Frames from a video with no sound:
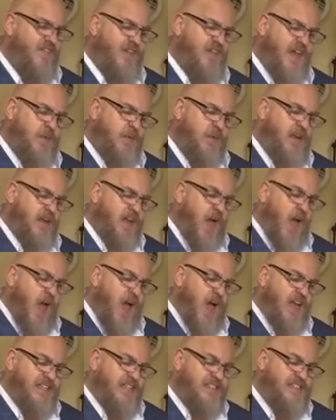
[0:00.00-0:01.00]
and when
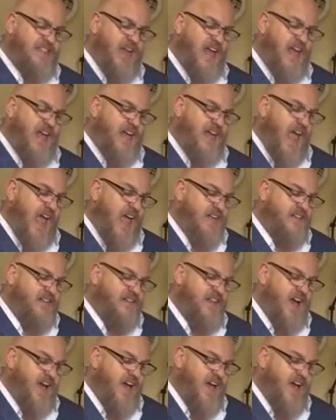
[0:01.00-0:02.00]
all is said and
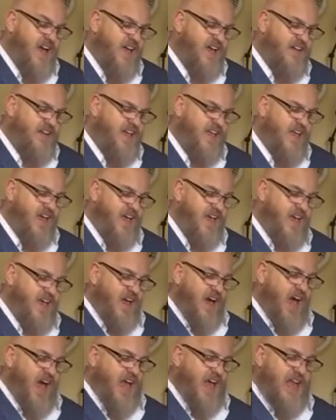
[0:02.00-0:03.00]

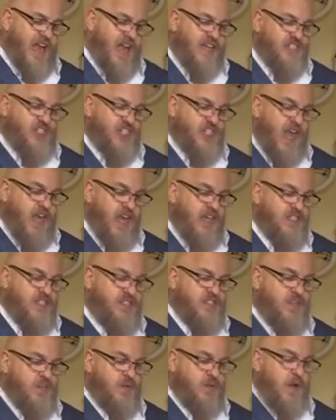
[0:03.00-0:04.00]
done, I can't change
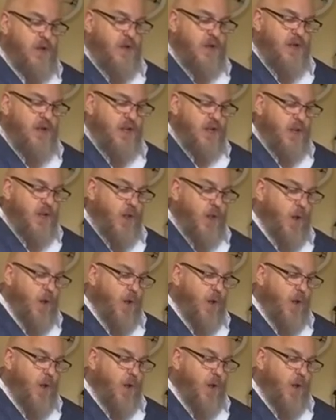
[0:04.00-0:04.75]
the world alone,